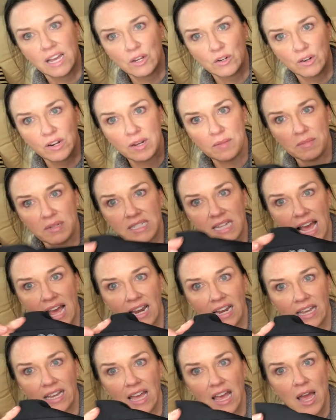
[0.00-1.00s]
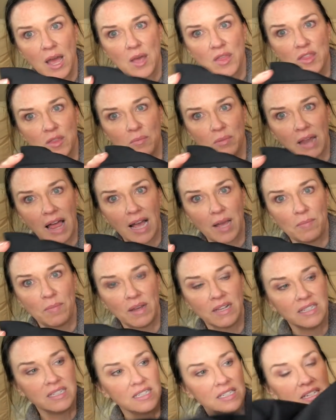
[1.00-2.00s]
out or any metallic the black
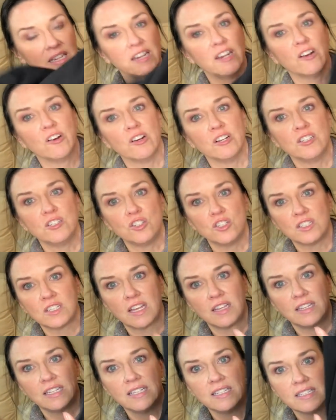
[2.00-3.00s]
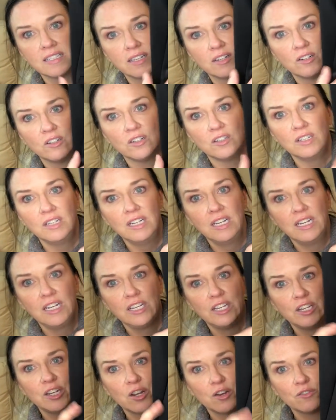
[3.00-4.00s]
buttons here, it's just got these little,
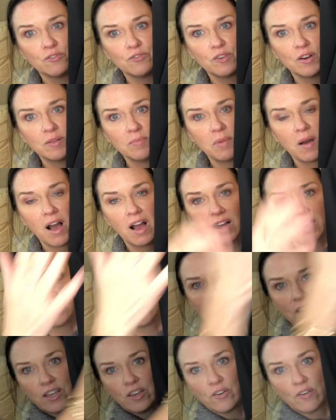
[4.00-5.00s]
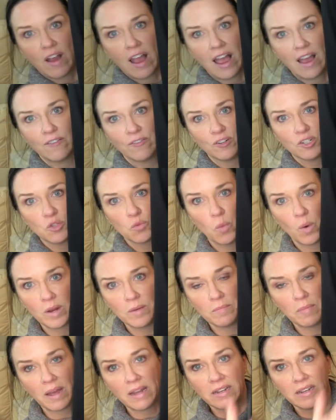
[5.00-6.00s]
you know, front pockets like your average
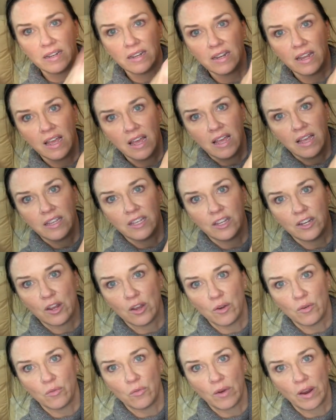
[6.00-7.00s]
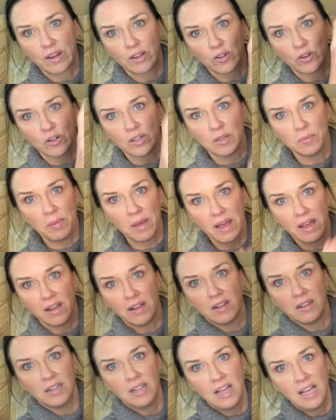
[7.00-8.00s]
one button, you know, regular
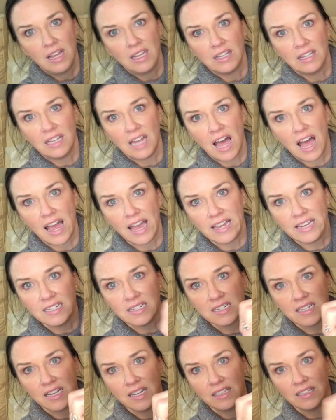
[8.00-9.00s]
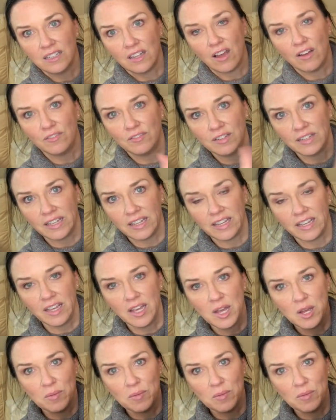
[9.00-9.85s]
lapel, lined, lovely